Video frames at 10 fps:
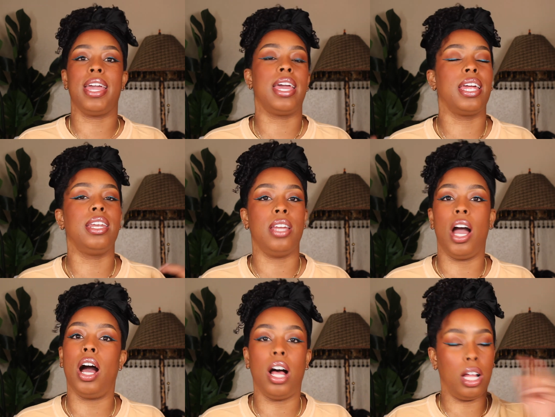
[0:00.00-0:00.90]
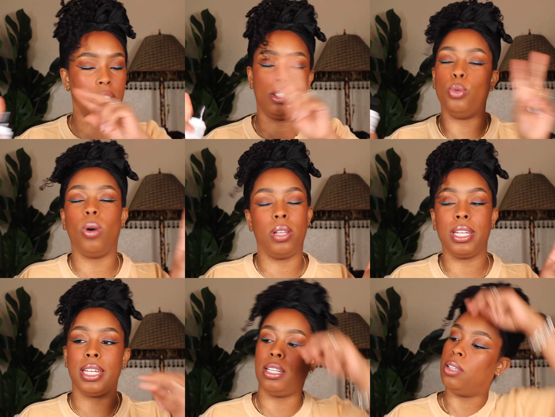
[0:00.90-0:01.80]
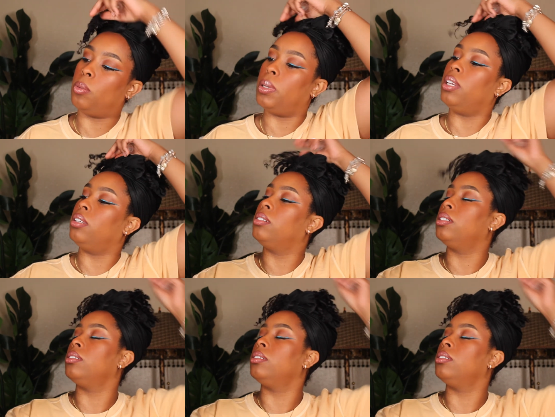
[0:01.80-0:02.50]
and you only need a little bit.